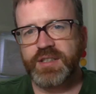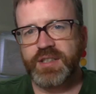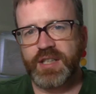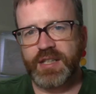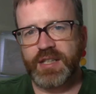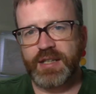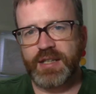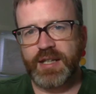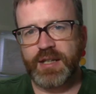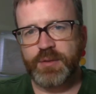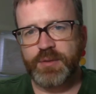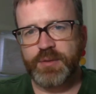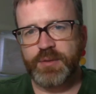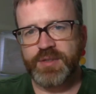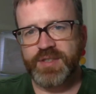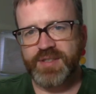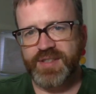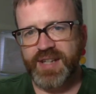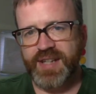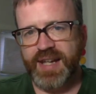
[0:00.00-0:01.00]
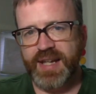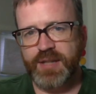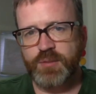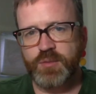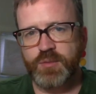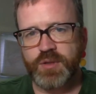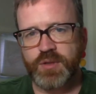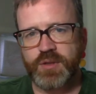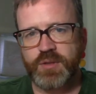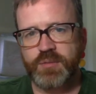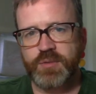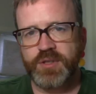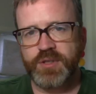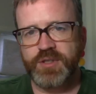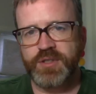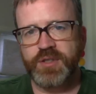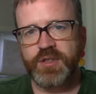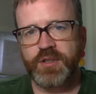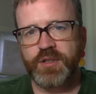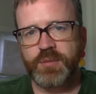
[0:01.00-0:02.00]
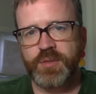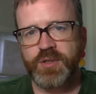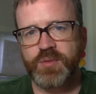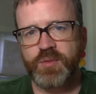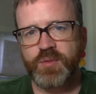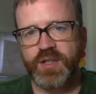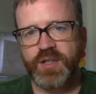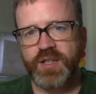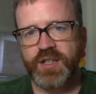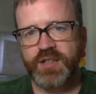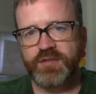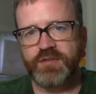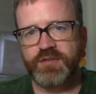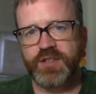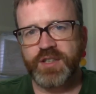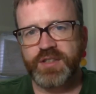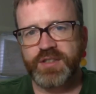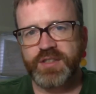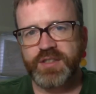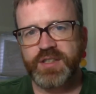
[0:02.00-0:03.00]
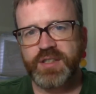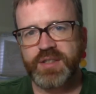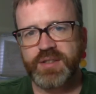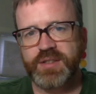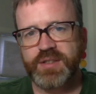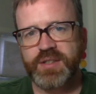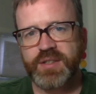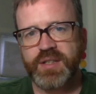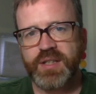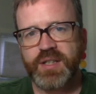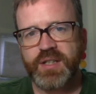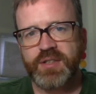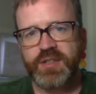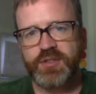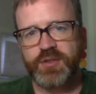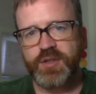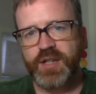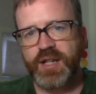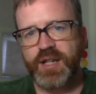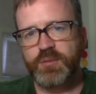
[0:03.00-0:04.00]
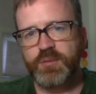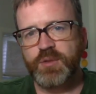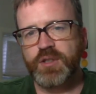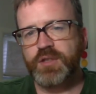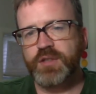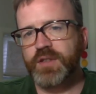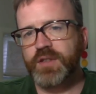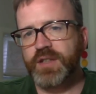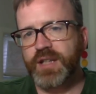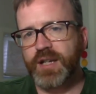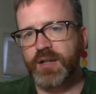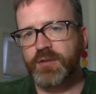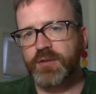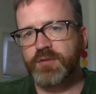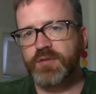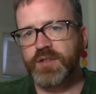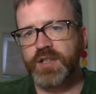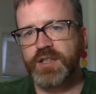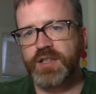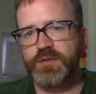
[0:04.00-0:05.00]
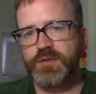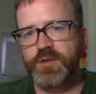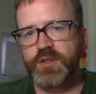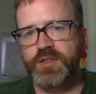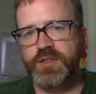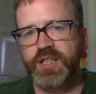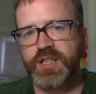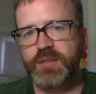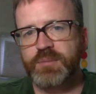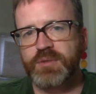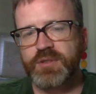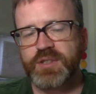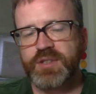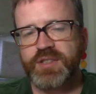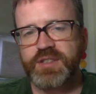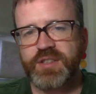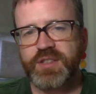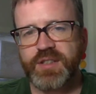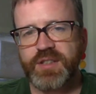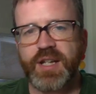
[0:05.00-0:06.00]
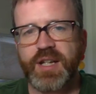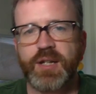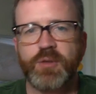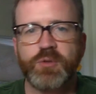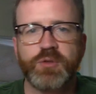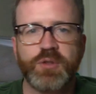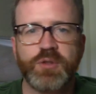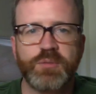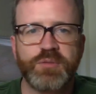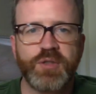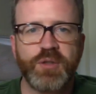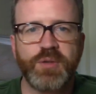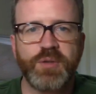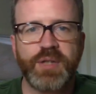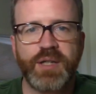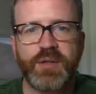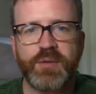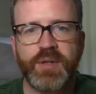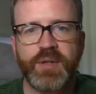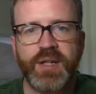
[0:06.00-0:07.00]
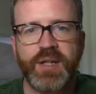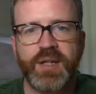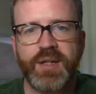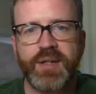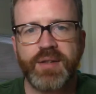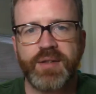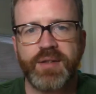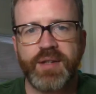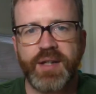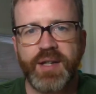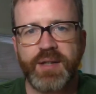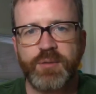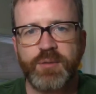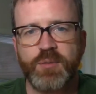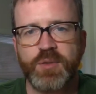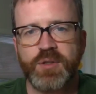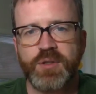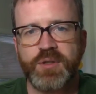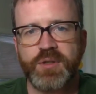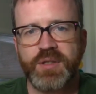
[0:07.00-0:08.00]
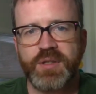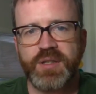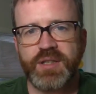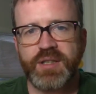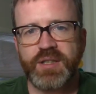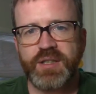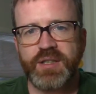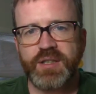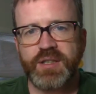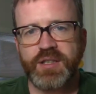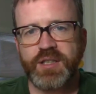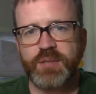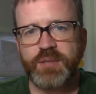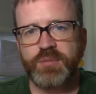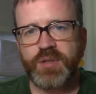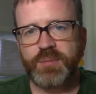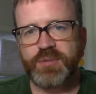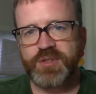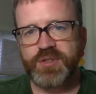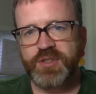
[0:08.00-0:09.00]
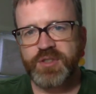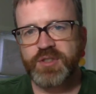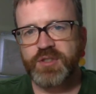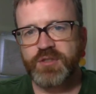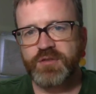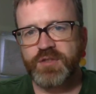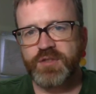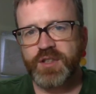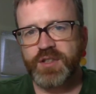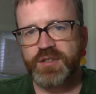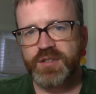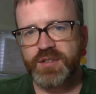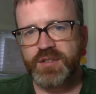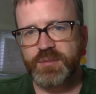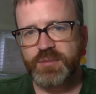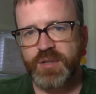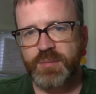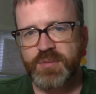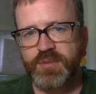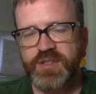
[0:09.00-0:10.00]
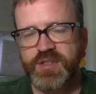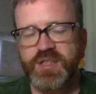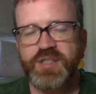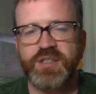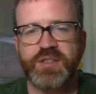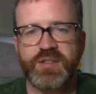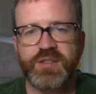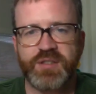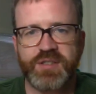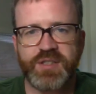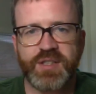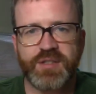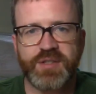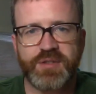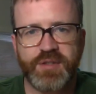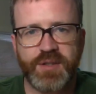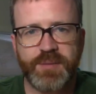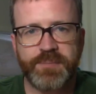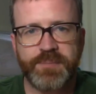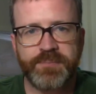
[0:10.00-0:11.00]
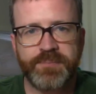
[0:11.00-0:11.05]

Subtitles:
any language has a head word, which determines what kind of phrase it is. So the head word of a noun phrase, for example, is a noun or a pronoun. The head word in a prepositional phrase is a preposition, etc.